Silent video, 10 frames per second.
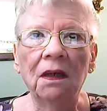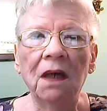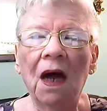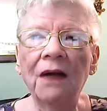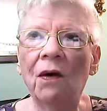
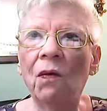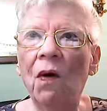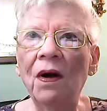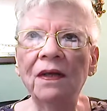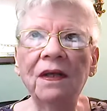now, I don't
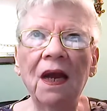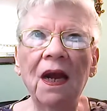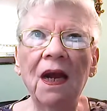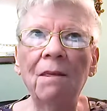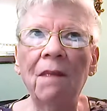want to
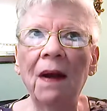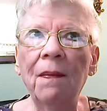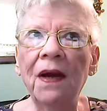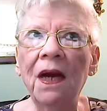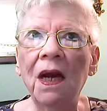say
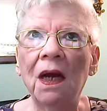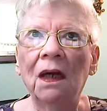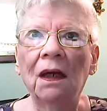maybe